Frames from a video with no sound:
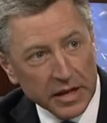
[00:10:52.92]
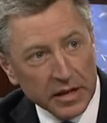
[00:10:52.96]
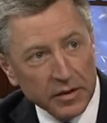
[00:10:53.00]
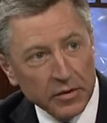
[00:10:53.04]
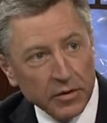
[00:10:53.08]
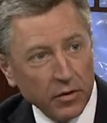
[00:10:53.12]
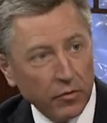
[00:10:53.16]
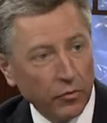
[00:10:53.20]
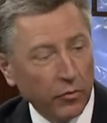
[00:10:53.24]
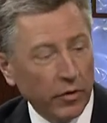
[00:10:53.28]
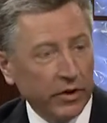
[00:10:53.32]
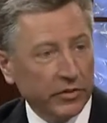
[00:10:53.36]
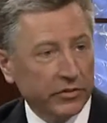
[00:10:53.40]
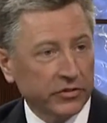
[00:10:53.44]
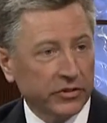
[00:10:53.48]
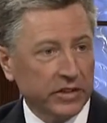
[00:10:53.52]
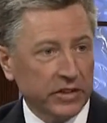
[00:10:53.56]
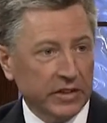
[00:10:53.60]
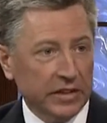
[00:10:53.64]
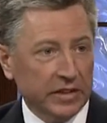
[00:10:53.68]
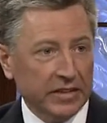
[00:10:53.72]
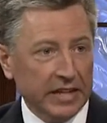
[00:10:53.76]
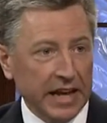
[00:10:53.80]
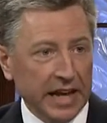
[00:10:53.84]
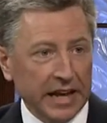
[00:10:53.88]

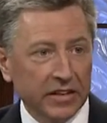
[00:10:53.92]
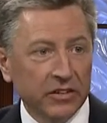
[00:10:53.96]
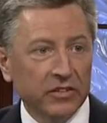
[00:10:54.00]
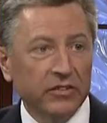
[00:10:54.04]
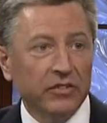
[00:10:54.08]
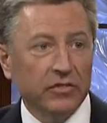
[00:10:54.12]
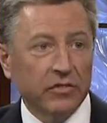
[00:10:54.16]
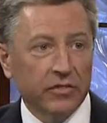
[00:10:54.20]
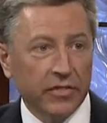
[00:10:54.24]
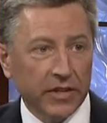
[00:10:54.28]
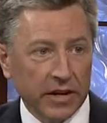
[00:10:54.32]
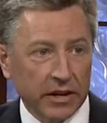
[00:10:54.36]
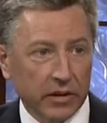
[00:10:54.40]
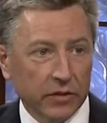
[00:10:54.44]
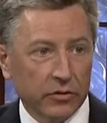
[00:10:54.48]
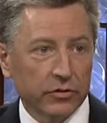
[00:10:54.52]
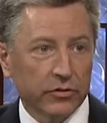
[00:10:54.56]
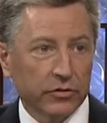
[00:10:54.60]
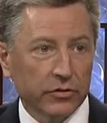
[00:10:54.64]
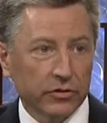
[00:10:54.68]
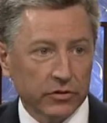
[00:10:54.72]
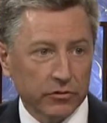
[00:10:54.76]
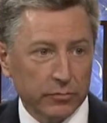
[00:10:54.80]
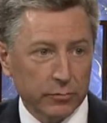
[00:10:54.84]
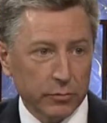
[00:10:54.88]
arresting tens of
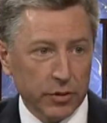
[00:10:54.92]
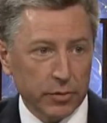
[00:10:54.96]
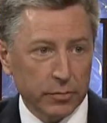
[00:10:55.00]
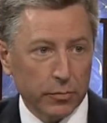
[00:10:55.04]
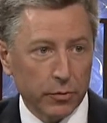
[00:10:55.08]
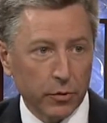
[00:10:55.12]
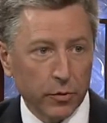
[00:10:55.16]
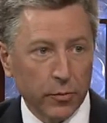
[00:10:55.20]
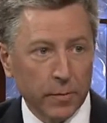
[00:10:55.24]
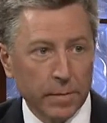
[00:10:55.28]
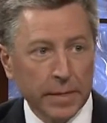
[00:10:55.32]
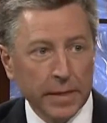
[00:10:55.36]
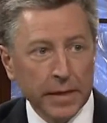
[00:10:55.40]
thousands of people.